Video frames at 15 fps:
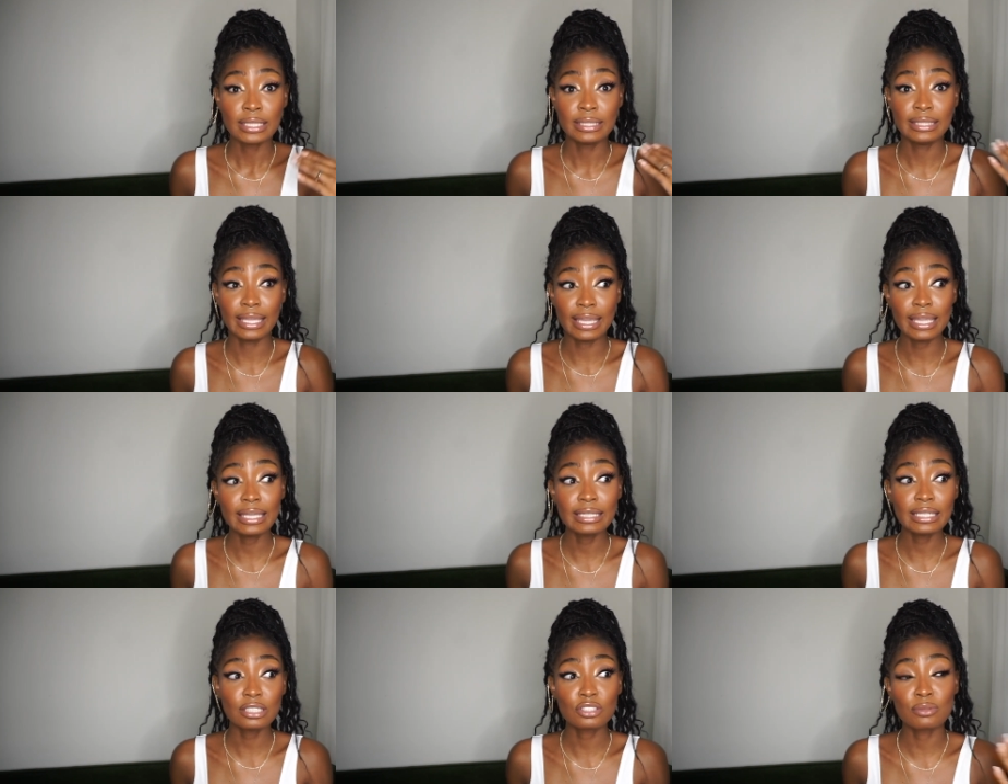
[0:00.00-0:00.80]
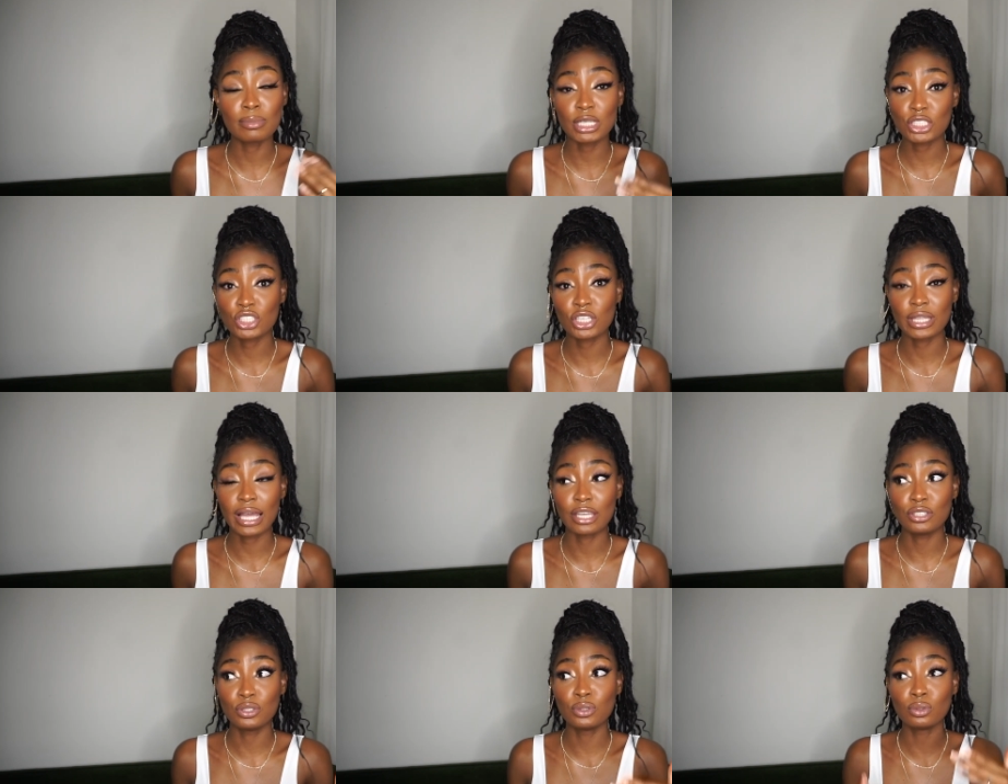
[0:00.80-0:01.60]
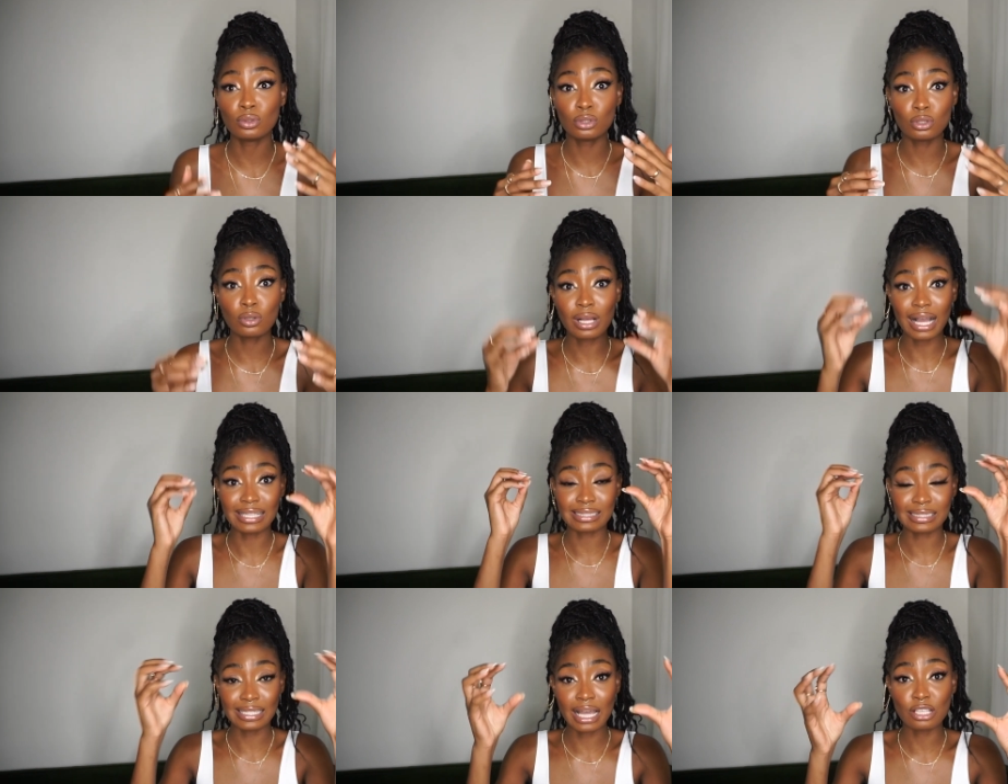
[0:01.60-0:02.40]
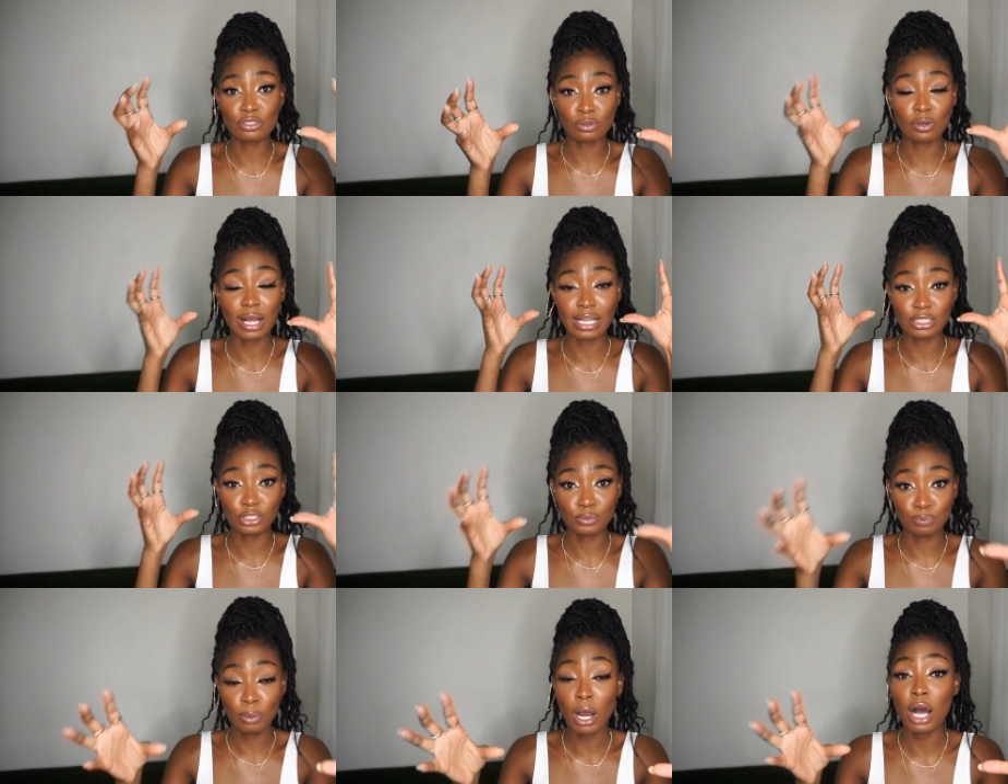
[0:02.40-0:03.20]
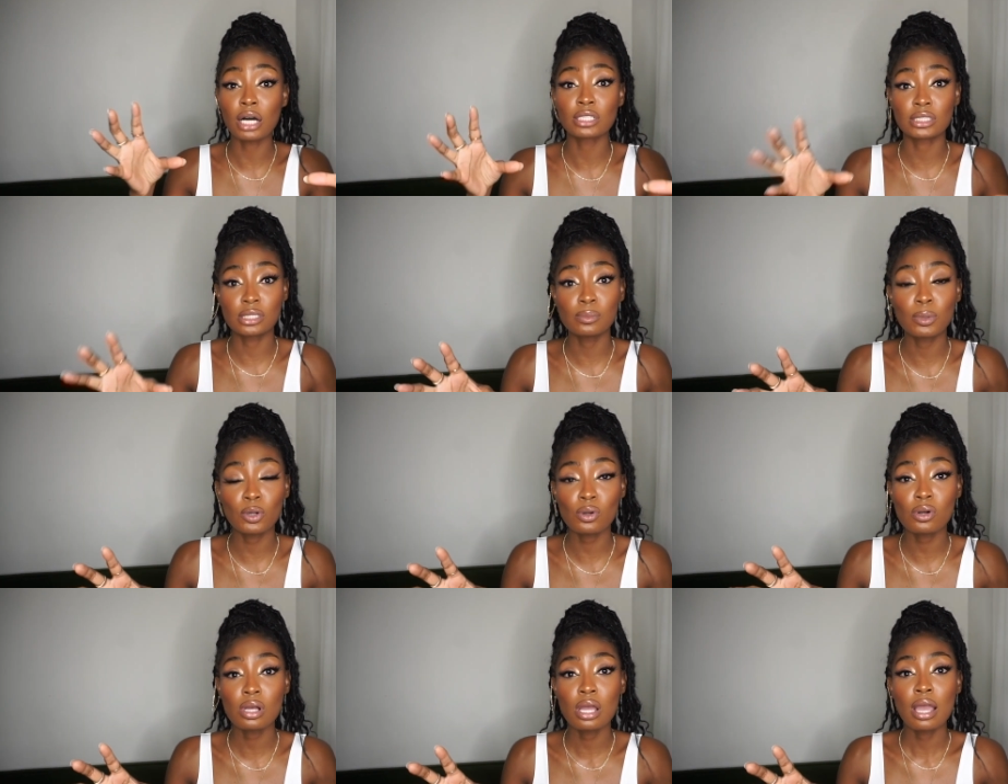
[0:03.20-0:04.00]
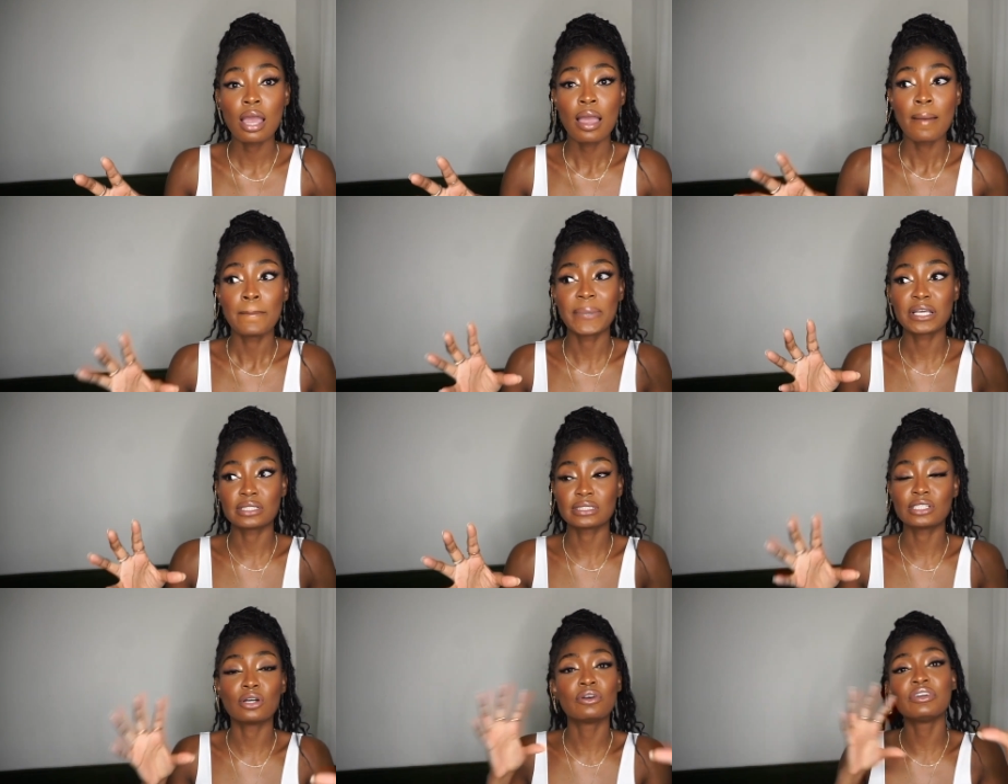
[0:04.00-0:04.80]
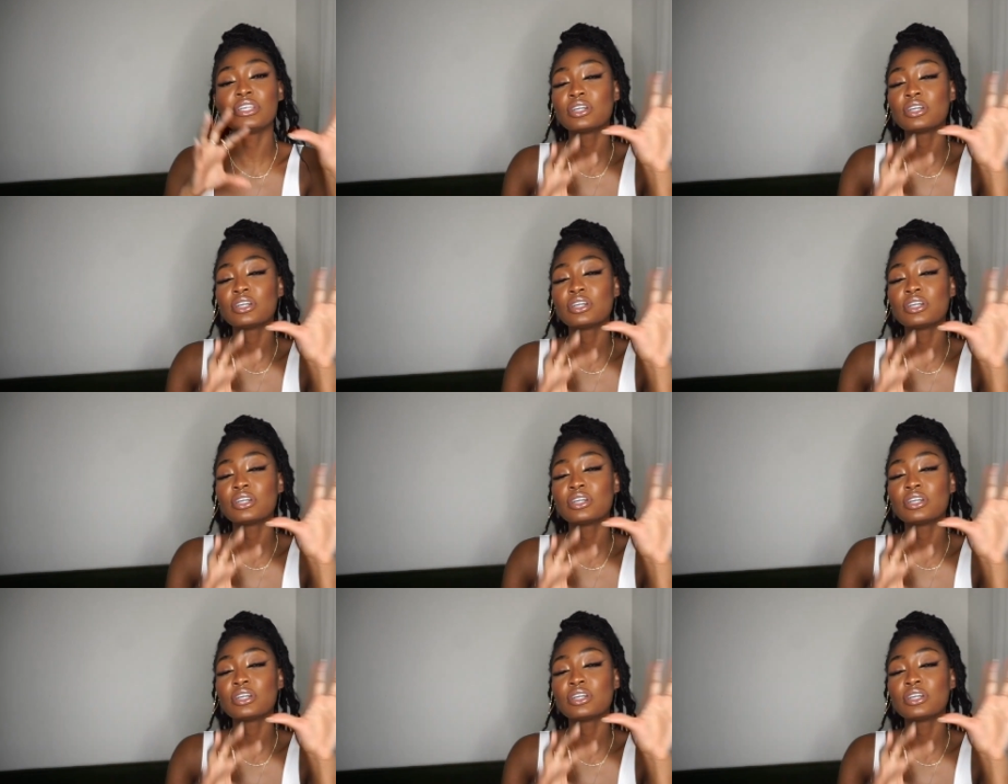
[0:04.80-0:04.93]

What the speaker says: they need to make sure that you look as natural as possible, because they're already